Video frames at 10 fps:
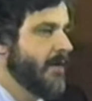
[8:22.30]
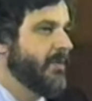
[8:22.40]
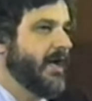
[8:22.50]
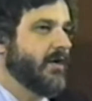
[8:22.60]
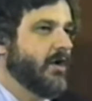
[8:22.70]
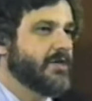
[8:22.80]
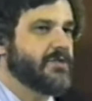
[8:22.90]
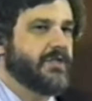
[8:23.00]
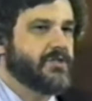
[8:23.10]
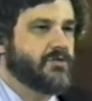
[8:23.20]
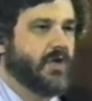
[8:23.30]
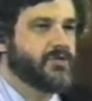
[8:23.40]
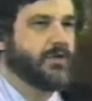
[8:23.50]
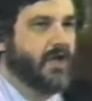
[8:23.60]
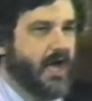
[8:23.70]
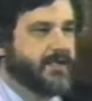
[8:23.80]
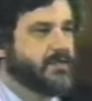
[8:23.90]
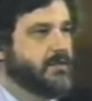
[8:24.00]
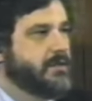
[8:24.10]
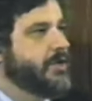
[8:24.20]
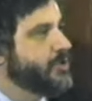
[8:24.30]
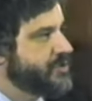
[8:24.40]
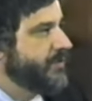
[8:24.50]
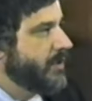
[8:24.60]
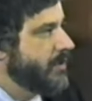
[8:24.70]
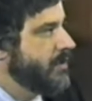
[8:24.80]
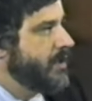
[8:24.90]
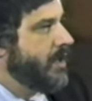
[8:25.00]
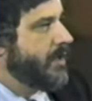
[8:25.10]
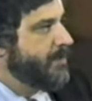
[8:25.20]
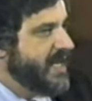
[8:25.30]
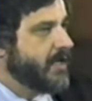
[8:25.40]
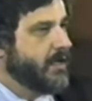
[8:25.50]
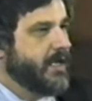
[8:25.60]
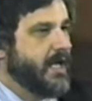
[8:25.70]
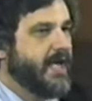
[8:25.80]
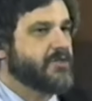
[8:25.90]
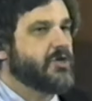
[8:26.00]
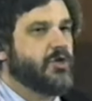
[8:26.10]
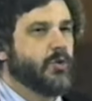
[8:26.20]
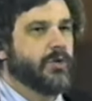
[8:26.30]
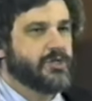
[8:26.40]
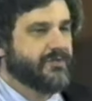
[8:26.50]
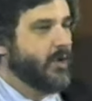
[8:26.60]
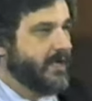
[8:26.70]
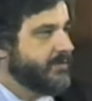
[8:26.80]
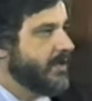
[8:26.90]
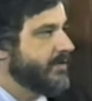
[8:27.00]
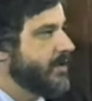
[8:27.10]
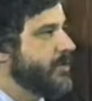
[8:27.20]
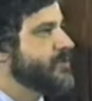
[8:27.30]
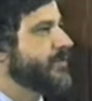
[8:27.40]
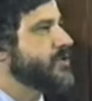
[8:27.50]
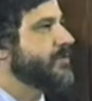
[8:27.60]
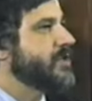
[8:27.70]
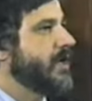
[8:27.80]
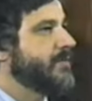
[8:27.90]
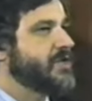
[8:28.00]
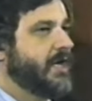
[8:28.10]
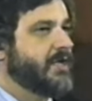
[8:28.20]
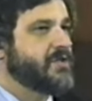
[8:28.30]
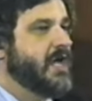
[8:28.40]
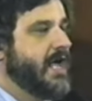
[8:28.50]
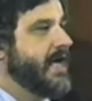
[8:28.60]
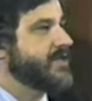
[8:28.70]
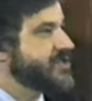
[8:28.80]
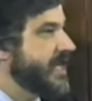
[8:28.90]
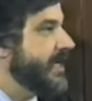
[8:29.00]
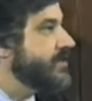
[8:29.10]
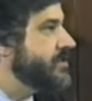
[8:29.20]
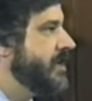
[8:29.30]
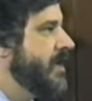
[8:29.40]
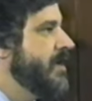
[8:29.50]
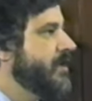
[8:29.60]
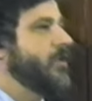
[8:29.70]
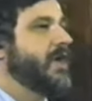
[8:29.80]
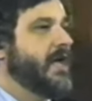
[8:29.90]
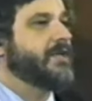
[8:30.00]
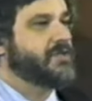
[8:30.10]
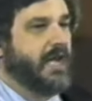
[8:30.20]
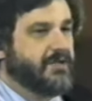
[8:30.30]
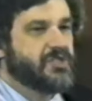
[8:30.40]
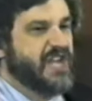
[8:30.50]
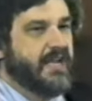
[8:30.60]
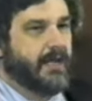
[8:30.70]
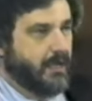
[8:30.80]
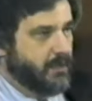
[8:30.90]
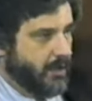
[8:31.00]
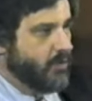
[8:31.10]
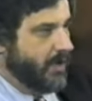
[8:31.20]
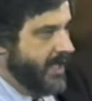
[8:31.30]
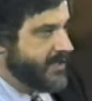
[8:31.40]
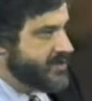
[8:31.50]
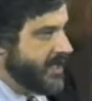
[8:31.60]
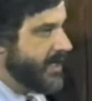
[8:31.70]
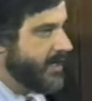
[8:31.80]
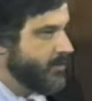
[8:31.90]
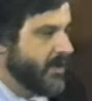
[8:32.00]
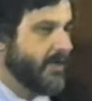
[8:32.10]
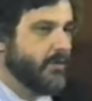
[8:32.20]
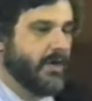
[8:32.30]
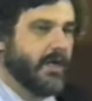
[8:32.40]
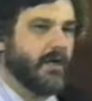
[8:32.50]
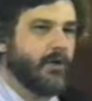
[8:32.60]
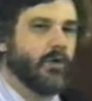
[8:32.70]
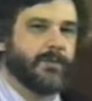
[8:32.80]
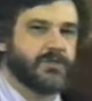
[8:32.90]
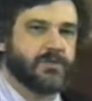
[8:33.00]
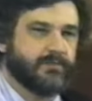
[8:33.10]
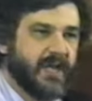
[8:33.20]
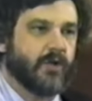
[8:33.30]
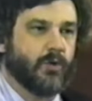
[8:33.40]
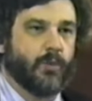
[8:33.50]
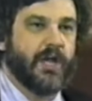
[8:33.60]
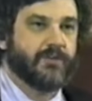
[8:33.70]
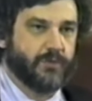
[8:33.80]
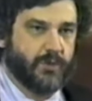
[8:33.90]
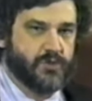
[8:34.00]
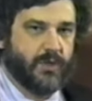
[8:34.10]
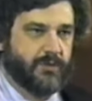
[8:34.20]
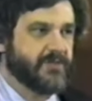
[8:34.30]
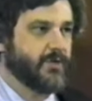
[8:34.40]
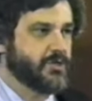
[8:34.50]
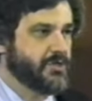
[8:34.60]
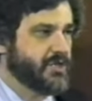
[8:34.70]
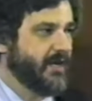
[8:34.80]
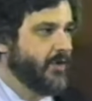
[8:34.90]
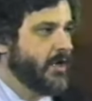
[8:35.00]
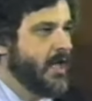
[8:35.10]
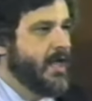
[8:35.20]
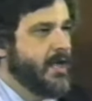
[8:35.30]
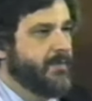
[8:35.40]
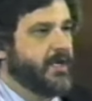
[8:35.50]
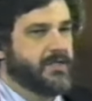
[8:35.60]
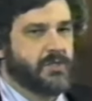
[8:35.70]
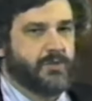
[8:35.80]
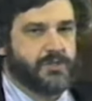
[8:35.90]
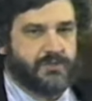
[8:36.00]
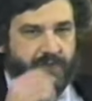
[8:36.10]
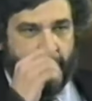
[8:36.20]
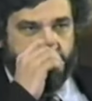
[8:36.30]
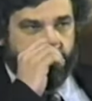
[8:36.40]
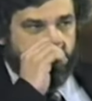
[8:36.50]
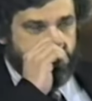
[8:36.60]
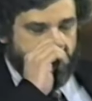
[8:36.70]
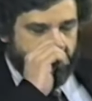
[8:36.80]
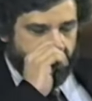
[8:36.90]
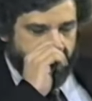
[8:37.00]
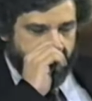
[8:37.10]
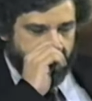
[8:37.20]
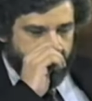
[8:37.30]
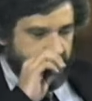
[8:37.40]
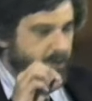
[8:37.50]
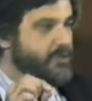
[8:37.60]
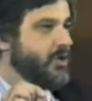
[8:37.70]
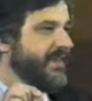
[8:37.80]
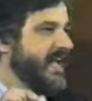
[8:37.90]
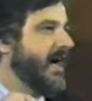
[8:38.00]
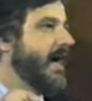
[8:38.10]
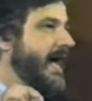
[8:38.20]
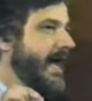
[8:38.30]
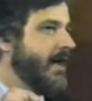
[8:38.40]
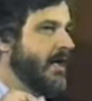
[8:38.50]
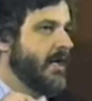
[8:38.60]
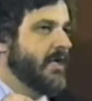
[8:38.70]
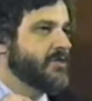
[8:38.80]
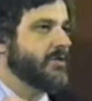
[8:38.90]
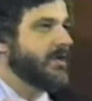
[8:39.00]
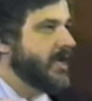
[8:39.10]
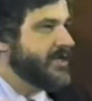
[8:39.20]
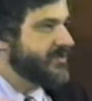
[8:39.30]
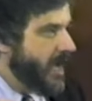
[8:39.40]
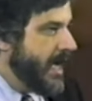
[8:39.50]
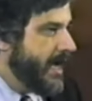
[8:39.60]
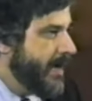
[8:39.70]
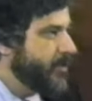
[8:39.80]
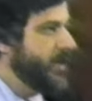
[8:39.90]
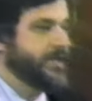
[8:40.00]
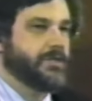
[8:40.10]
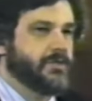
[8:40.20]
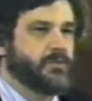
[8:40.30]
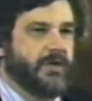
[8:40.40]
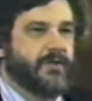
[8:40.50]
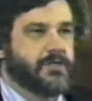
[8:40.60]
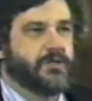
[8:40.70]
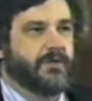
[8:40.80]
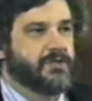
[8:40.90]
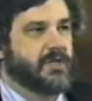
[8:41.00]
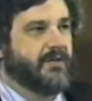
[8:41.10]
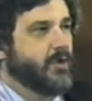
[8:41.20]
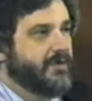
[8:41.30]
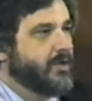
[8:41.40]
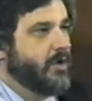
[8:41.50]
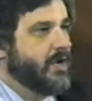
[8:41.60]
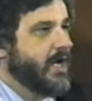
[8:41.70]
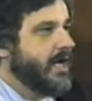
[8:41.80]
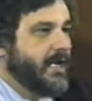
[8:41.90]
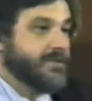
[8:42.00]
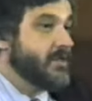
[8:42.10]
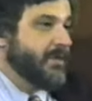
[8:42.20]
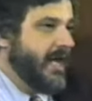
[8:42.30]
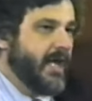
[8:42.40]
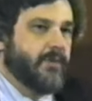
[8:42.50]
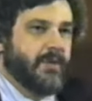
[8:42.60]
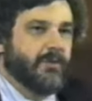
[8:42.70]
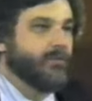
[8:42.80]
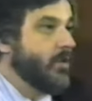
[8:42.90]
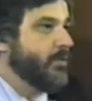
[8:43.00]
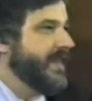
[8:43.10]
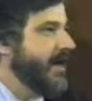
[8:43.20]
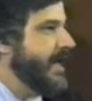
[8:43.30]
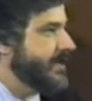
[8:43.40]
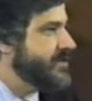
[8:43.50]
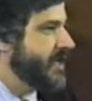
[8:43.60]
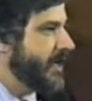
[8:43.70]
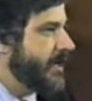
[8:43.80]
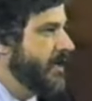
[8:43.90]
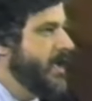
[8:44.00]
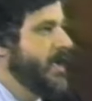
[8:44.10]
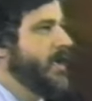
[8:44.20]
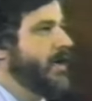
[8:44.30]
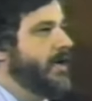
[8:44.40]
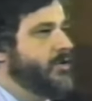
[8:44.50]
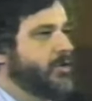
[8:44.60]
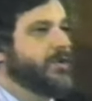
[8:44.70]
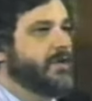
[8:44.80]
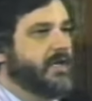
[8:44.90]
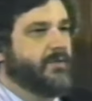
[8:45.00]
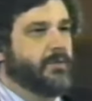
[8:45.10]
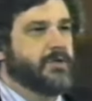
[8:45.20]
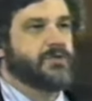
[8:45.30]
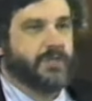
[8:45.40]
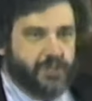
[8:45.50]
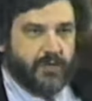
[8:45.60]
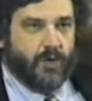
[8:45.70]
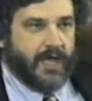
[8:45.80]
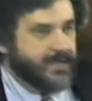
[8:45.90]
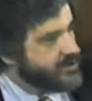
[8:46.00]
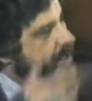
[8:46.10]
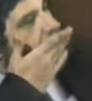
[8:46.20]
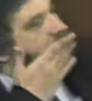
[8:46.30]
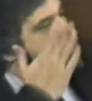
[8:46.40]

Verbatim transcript: By and large, these drugs are not useful uh, medically as cures for anything. They're useful sometimes as anesthetics, Cocaine is an outstanding local anesthetic. It really created enormous medical breakthroughs when it was first discovered because it was found, for example, that it can be used on the eye. Certain kinds of eye operations previous to the discovery of cocaine had simply had to be performed without anesthetic. Uh, you couldn't give a person the general anesthetic